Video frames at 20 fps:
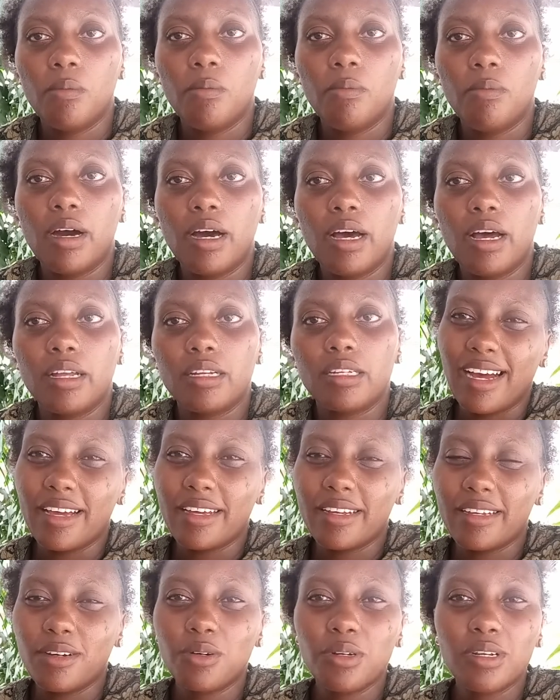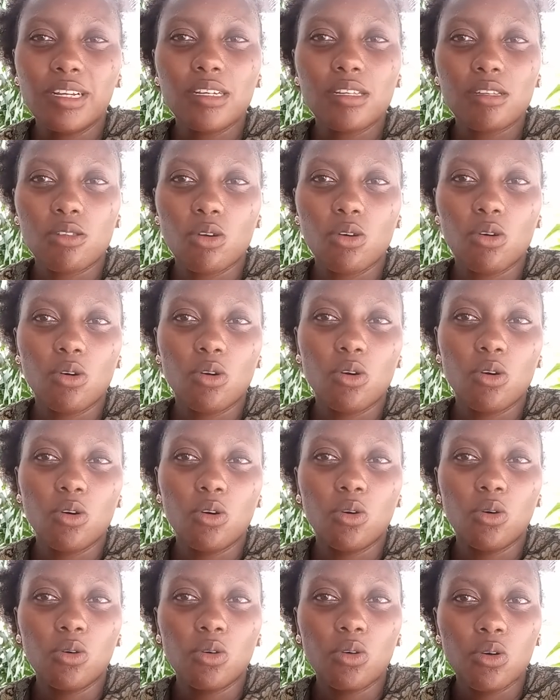but I only
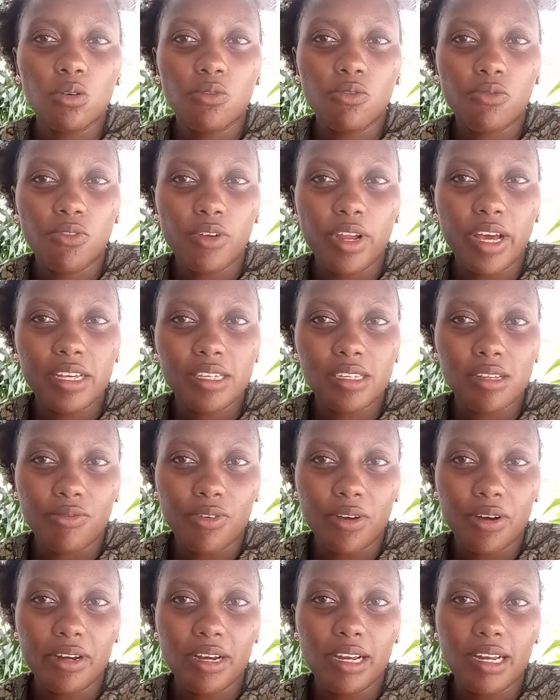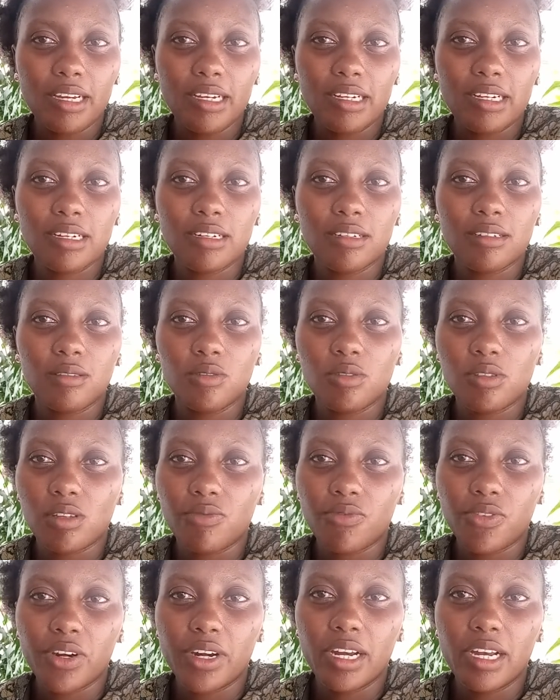saw Fly Safari Link or
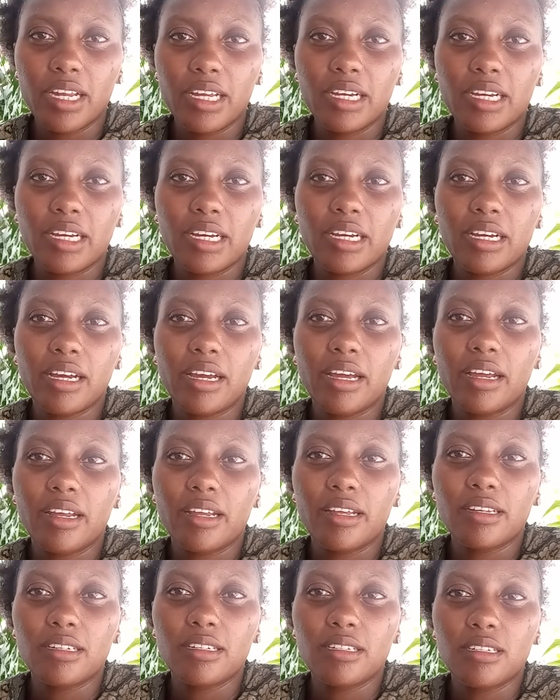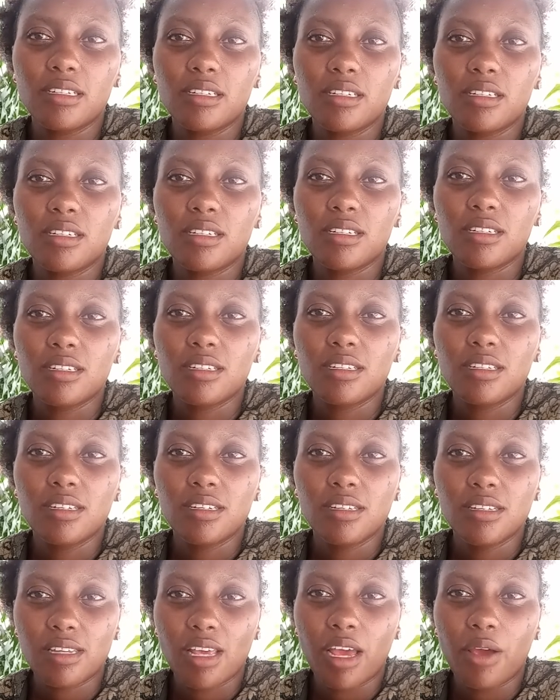Safari Link and
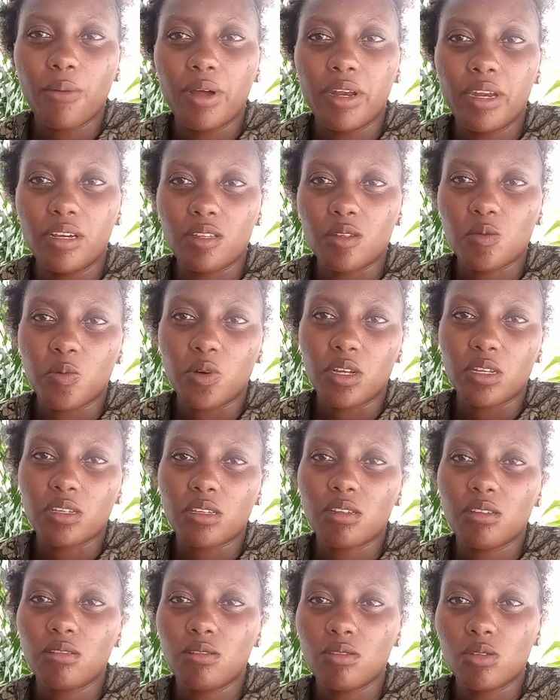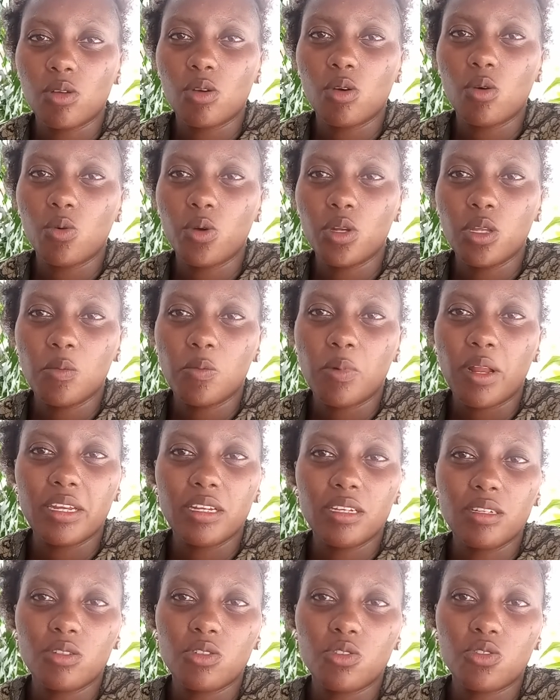Skyward Express. So when you're
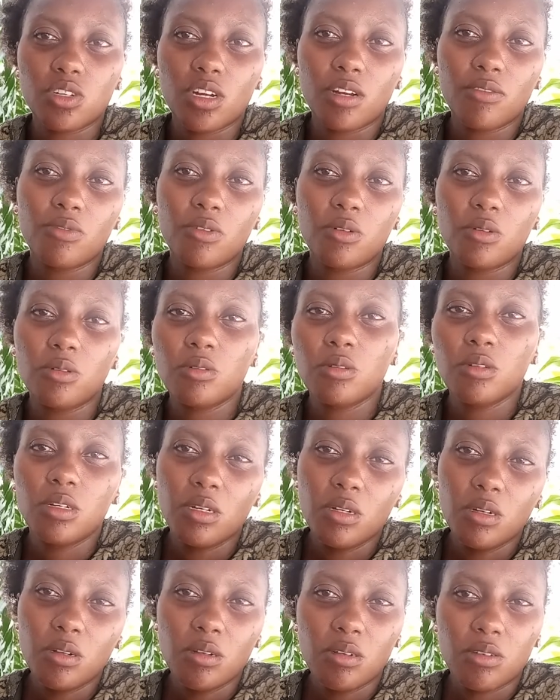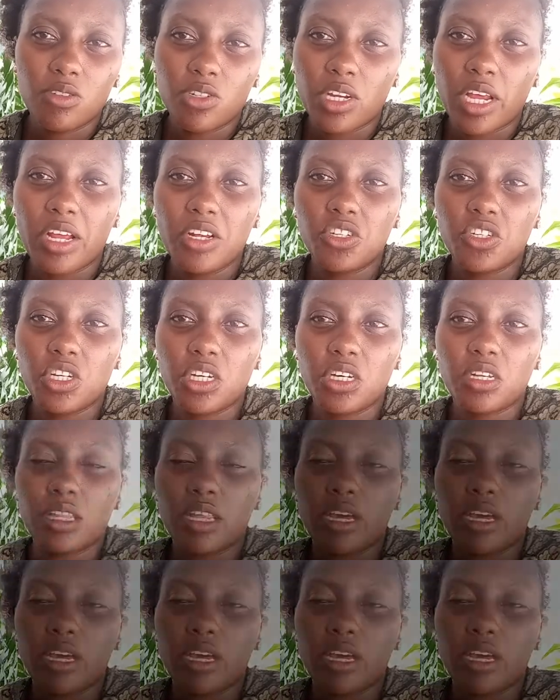planning to travel, try and check